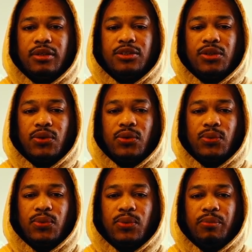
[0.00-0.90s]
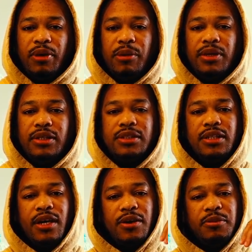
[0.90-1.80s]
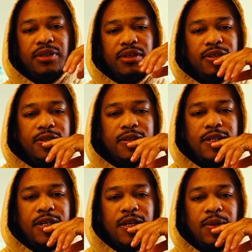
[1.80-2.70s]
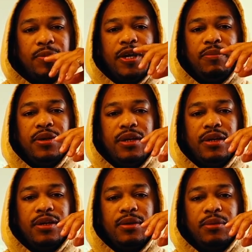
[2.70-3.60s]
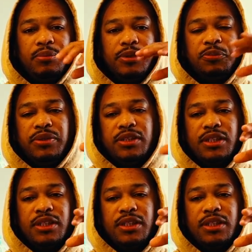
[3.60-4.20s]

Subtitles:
So maybe it scared me. Maybe it pushed me